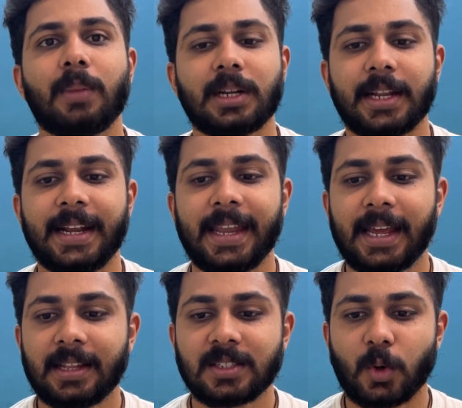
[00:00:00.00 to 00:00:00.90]
But
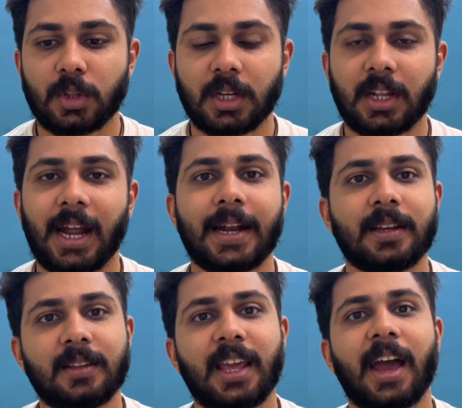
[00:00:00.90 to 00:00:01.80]
Indians, on the other
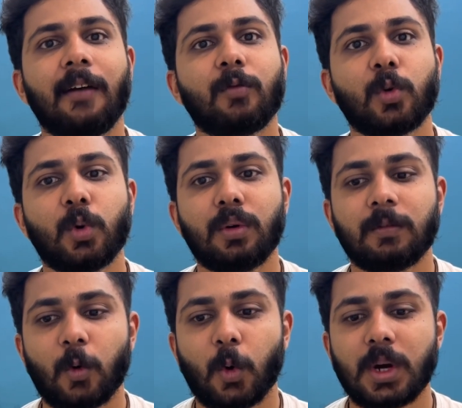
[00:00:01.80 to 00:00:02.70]
hand, they have to
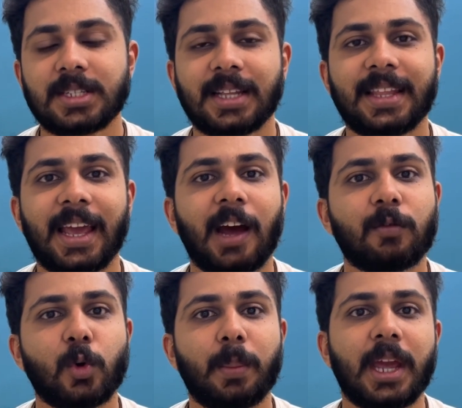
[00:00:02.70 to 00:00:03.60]
focus and they
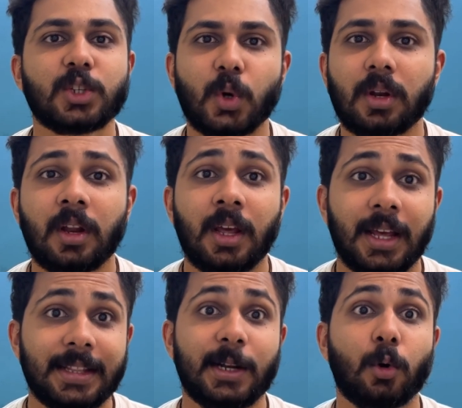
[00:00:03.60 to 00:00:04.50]
have to make sure
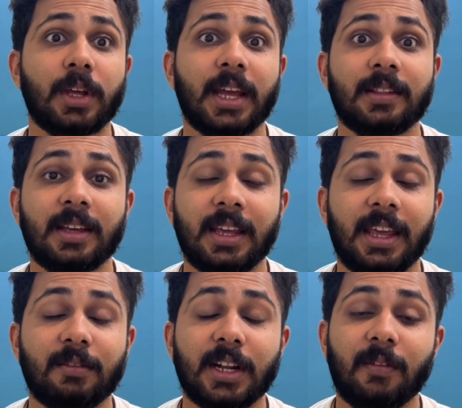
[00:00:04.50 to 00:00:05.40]
they don't give,
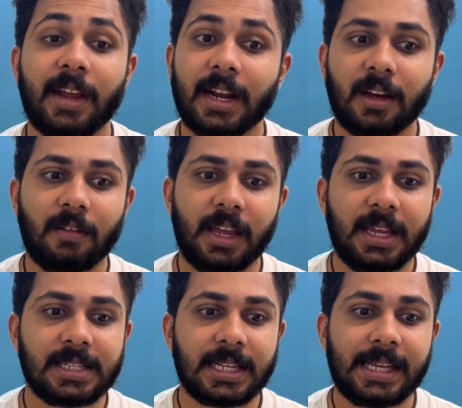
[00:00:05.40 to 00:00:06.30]
give that wicket away
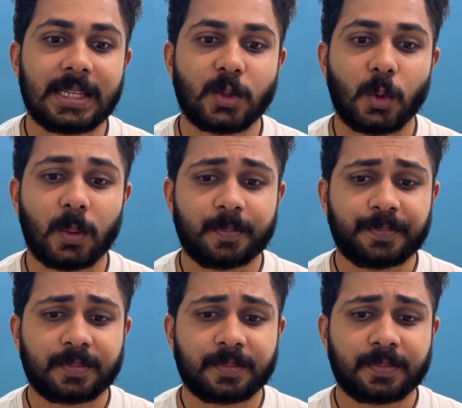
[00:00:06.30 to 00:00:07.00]
easily. So